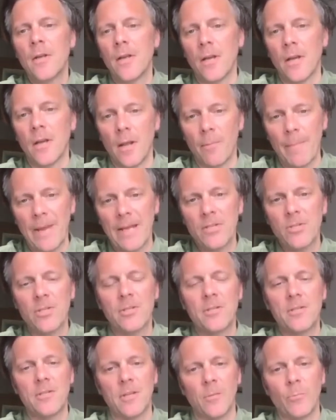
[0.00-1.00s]
you know,
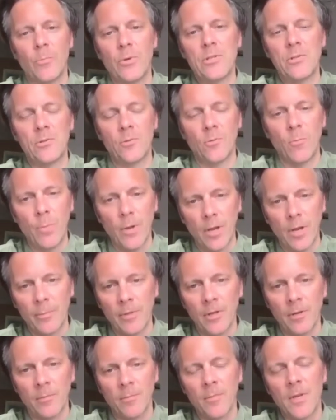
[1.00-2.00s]
Manchester, Bristol,
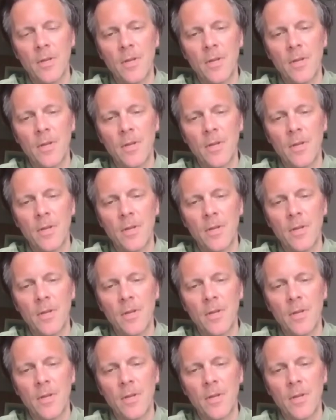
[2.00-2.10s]
Birmingham.